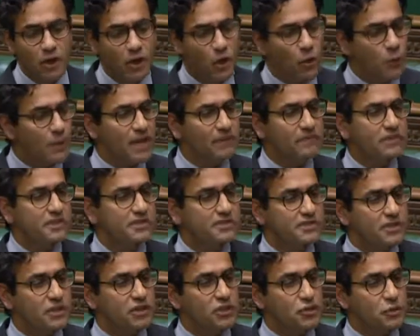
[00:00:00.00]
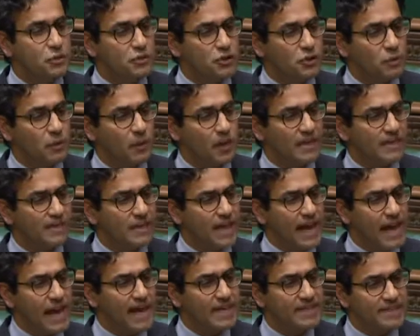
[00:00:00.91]
We have constituents who are in their
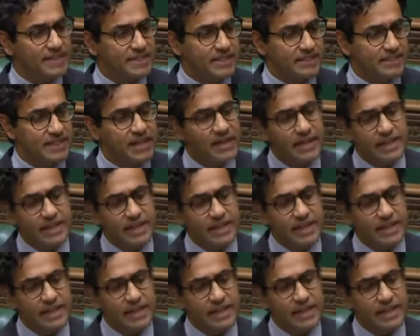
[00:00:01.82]
80s,